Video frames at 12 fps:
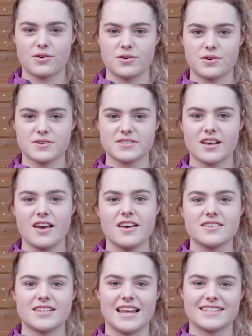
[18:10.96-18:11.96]
I am
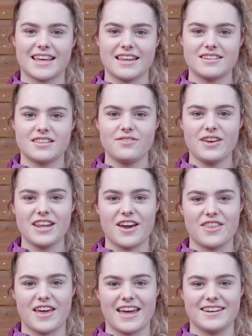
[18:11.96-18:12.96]
pretty much
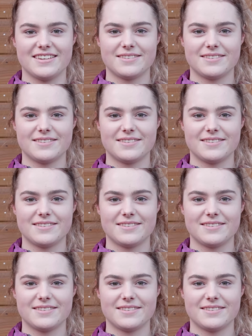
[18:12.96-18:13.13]
whispering to the